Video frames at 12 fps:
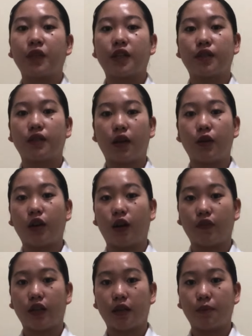So now
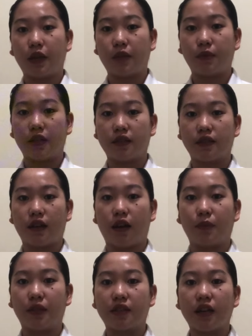cover the baby's
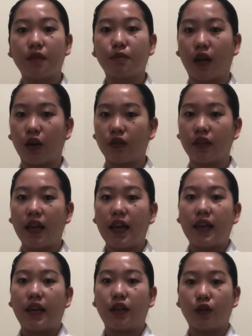entire mouth
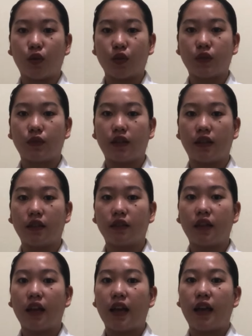and nose with
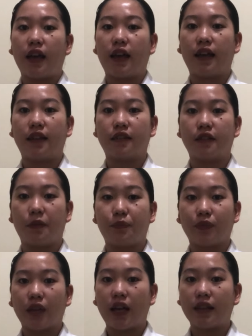it. And
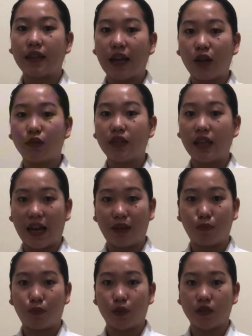now the
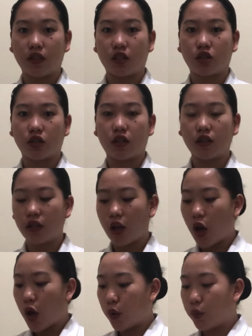hand position
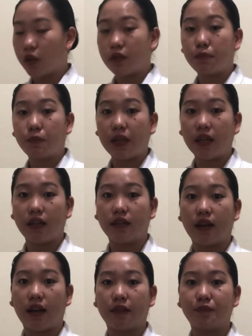would be
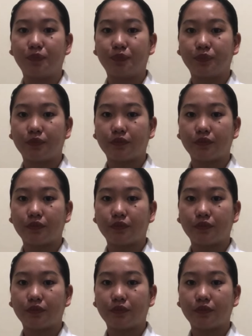that